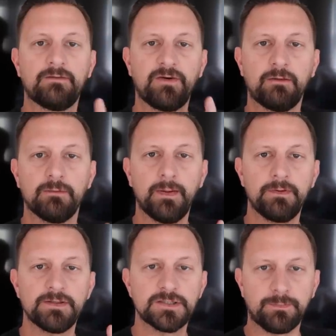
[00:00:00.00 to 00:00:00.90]
Now, if I
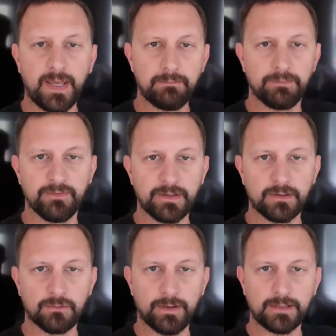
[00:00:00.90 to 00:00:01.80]
remember the Japan
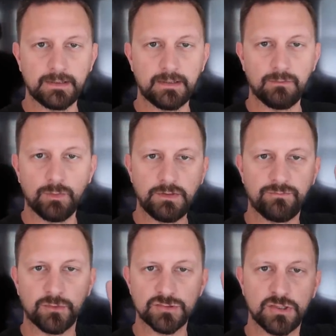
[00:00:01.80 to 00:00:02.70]
Pavilion correctly, when you
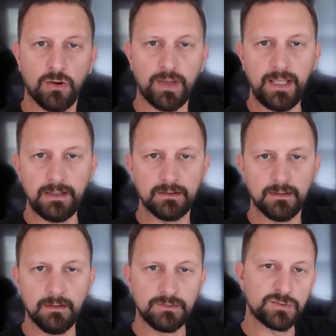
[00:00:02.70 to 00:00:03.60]
first go
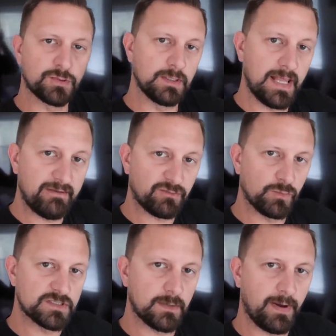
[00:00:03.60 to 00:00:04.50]
in, to the left
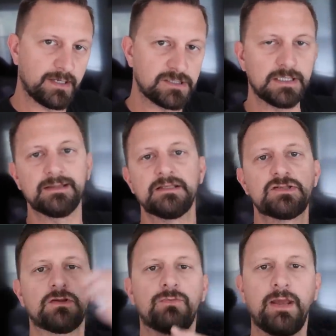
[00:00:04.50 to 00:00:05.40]
was hibachi and then
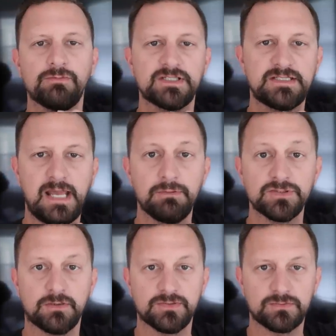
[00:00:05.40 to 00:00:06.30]
to the right was a table
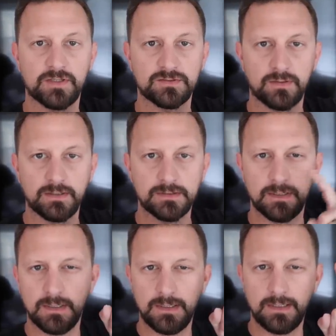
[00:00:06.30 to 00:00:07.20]
service restaurant.
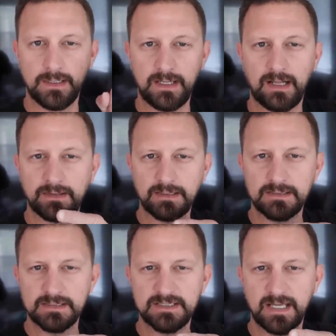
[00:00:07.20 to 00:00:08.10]
And I think
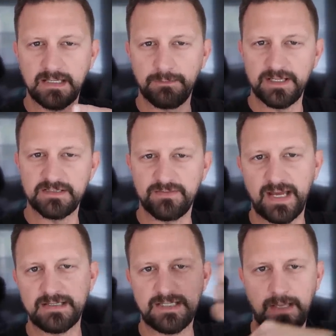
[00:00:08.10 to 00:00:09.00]
this is taking the place of
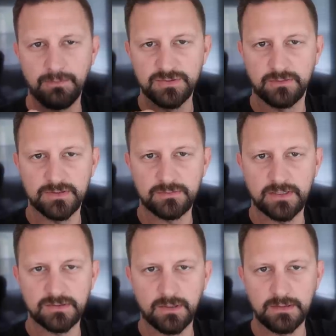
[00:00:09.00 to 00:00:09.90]
that table service
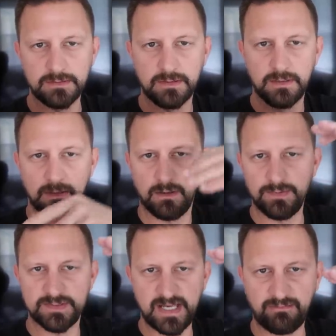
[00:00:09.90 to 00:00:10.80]
restaurant
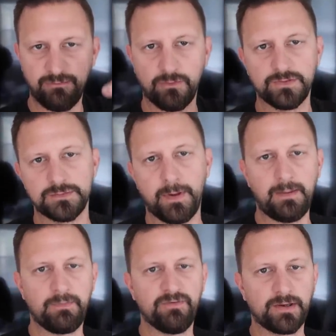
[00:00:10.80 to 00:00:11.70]
on the second floor of the
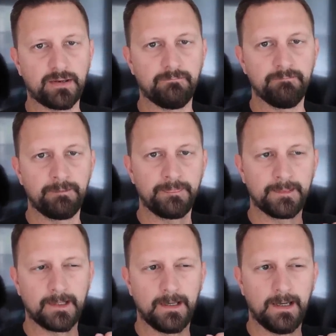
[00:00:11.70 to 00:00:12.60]
Japan Pavilion.
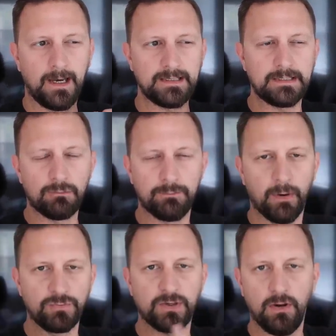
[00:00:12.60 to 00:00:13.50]
I think they were
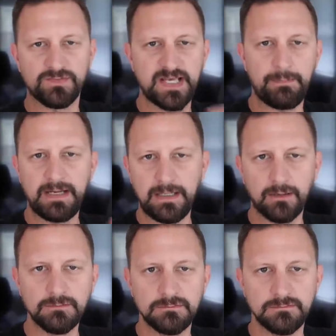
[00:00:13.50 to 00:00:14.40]
both called
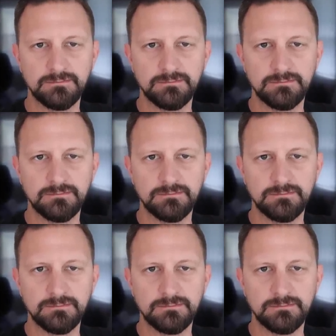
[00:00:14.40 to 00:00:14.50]
Teppanito.